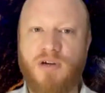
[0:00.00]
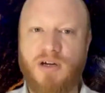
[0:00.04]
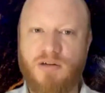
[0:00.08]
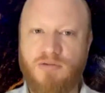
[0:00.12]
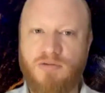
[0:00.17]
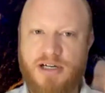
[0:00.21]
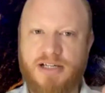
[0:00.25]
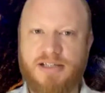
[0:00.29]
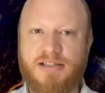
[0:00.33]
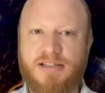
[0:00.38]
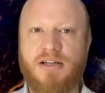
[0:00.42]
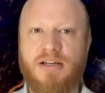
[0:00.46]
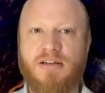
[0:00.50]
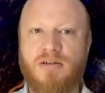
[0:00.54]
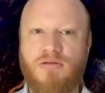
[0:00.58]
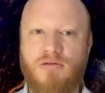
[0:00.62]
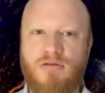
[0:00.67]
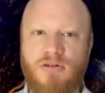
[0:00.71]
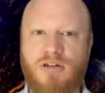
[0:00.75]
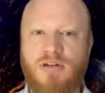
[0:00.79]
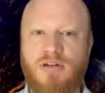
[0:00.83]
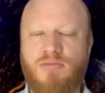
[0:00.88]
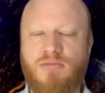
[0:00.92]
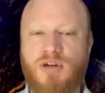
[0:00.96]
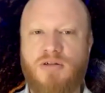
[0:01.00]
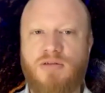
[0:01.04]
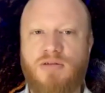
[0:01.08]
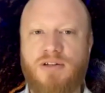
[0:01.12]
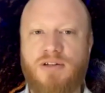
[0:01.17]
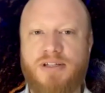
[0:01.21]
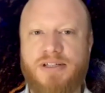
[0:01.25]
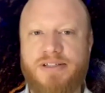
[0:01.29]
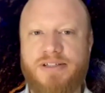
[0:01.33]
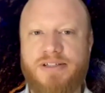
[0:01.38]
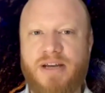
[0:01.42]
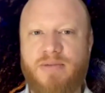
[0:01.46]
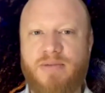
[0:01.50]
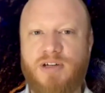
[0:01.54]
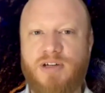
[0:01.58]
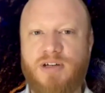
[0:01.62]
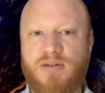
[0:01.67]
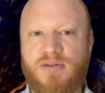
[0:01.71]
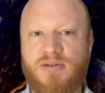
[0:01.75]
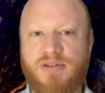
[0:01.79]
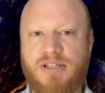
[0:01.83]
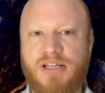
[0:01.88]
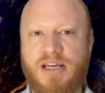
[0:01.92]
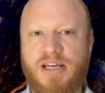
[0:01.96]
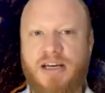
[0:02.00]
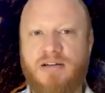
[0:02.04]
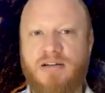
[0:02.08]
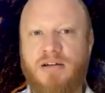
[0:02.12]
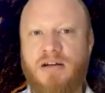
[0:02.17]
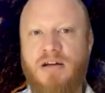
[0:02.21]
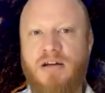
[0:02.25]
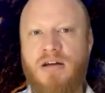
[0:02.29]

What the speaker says: we restart the quantum computer in the same initial state,